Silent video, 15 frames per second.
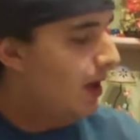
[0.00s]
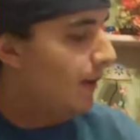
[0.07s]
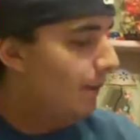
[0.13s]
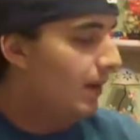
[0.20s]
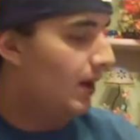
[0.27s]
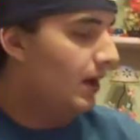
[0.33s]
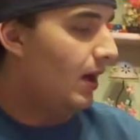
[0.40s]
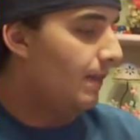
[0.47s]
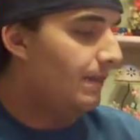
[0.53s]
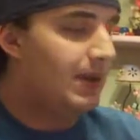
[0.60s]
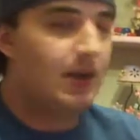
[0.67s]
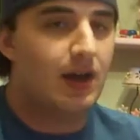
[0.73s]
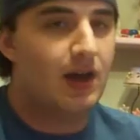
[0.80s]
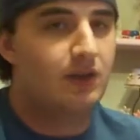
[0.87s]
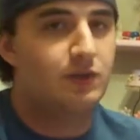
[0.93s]
But I'm
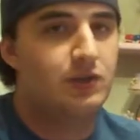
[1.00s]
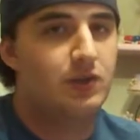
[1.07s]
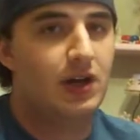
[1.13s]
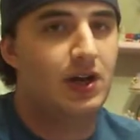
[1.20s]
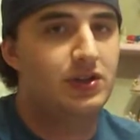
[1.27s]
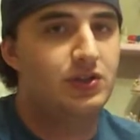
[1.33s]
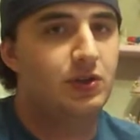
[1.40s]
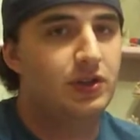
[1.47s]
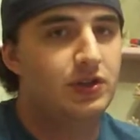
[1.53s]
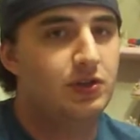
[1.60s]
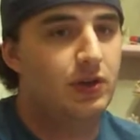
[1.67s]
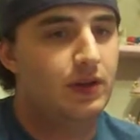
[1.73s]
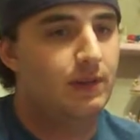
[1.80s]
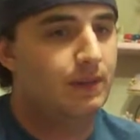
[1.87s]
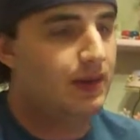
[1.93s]
being honest with you guys, you'll
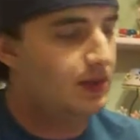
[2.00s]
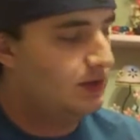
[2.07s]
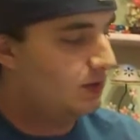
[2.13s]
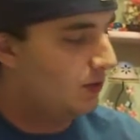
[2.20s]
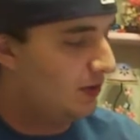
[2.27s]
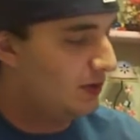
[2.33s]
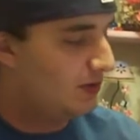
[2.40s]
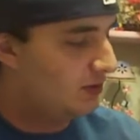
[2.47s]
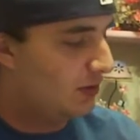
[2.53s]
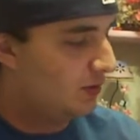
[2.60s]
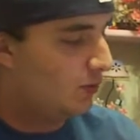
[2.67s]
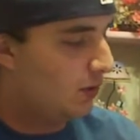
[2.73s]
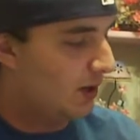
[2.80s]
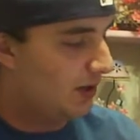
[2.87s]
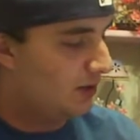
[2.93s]
enjoy the mini-stories. There's only,
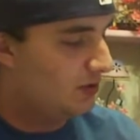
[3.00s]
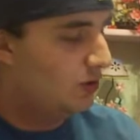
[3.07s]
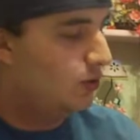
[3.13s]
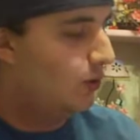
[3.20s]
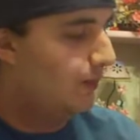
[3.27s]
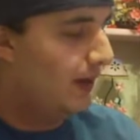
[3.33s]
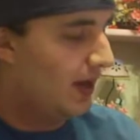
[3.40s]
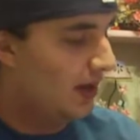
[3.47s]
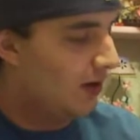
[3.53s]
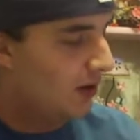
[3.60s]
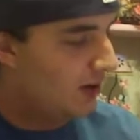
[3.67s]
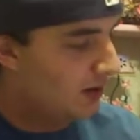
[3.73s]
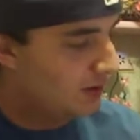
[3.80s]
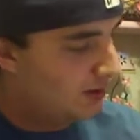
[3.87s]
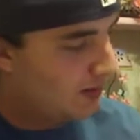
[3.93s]
what, 2 bad
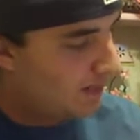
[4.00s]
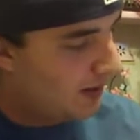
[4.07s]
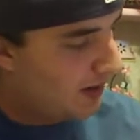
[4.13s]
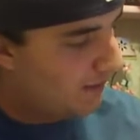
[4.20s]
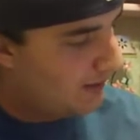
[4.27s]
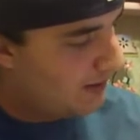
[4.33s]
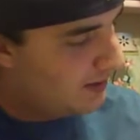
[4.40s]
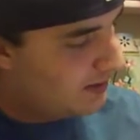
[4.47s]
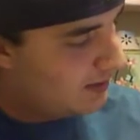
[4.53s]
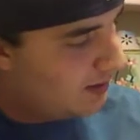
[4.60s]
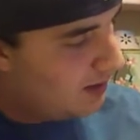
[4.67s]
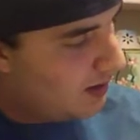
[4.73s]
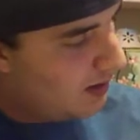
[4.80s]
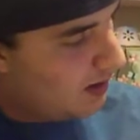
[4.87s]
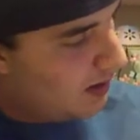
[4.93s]
artists, in my opinion?
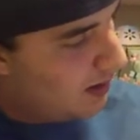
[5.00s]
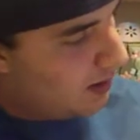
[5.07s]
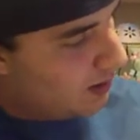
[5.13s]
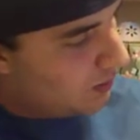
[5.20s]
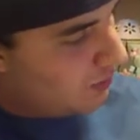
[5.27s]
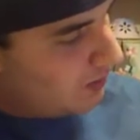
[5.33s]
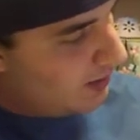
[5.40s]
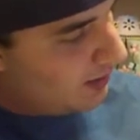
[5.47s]
Green